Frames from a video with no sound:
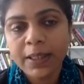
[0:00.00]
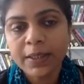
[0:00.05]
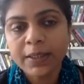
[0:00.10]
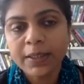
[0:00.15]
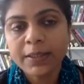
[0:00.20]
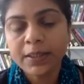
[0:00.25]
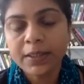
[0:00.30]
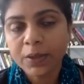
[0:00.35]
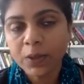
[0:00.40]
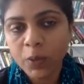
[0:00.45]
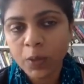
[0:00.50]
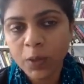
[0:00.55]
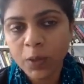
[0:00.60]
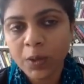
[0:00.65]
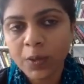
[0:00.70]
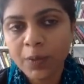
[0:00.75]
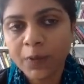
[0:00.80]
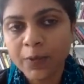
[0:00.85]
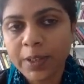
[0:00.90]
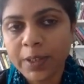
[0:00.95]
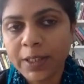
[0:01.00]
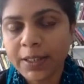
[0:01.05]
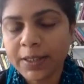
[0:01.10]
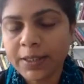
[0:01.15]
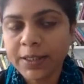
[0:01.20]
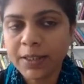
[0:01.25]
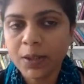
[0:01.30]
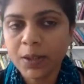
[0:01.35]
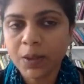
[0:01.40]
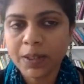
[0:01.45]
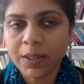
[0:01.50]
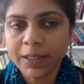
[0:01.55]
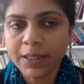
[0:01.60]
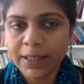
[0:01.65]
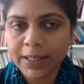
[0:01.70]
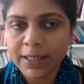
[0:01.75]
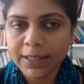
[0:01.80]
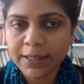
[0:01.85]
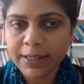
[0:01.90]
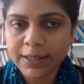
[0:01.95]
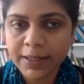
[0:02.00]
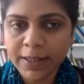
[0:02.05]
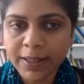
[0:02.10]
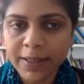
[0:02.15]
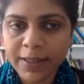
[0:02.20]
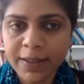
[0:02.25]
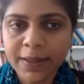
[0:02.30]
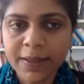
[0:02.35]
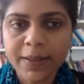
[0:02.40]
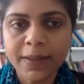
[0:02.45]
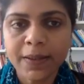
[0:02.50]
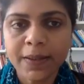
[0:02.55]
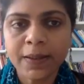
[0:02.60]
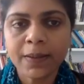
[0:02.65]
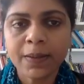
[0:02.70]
the school of decolonizing